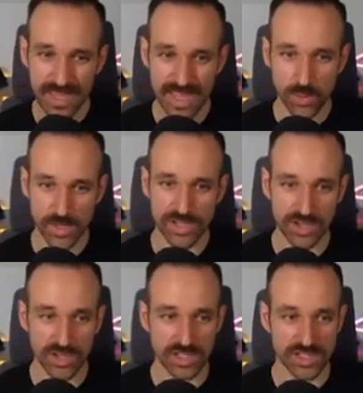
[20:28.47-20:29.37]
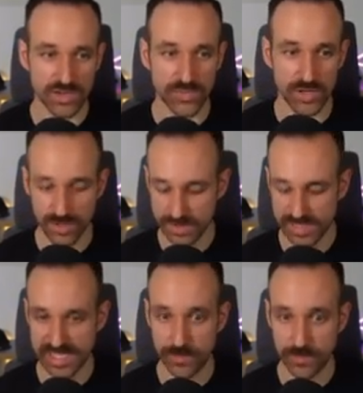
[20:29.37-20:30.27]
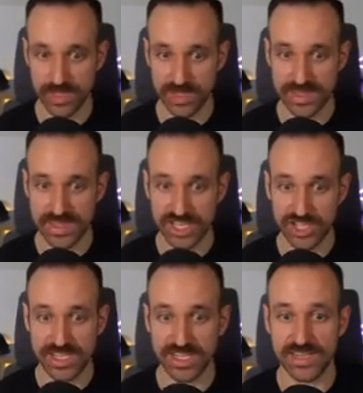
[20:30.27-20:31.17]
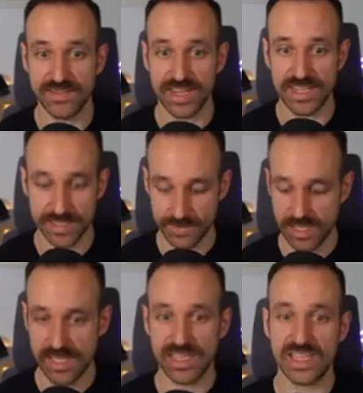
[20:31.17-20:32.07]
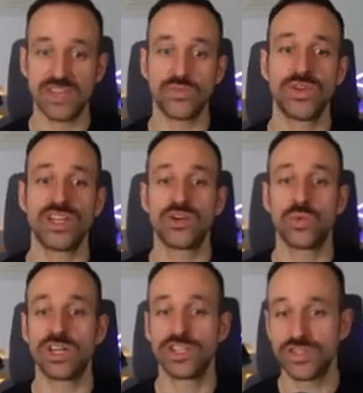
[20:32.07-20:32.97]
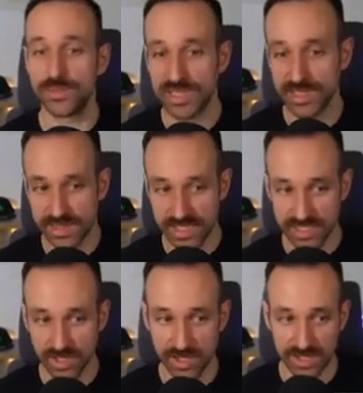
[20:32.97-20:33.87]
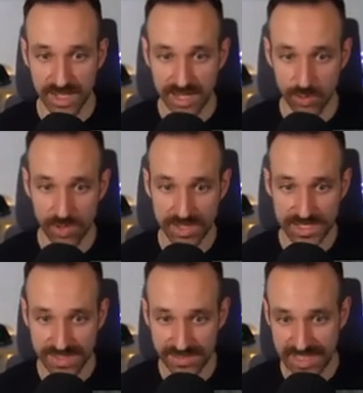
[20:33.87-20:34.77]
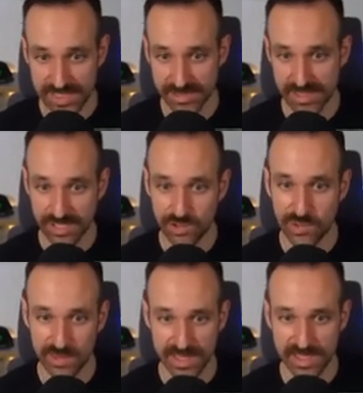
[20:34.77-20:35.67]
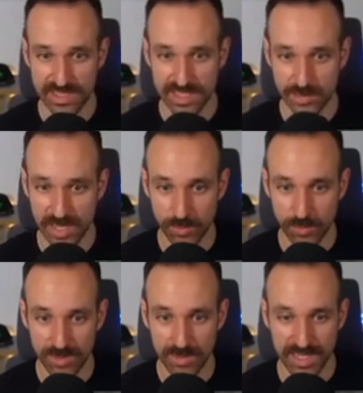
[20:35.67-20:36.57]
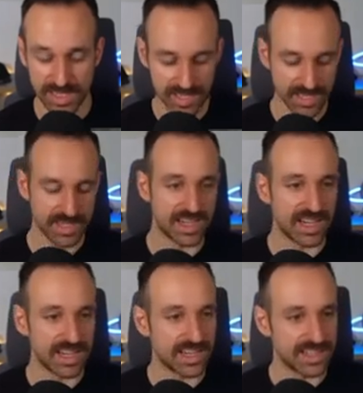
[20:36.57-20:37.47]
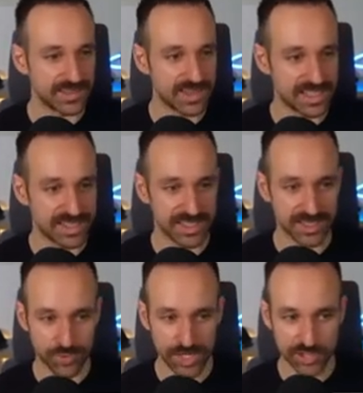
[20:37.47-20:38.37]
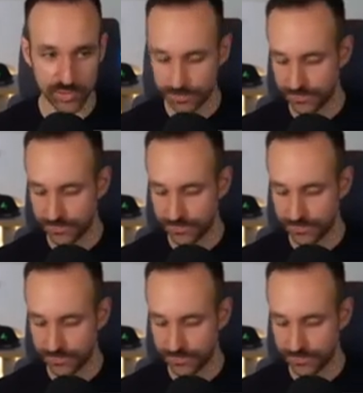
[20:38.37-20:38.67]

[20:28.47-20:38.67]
And we could also follow this up with device if we now wanted to build this on our device. And cool thing, it's coming up with my devices here. Pretty cool.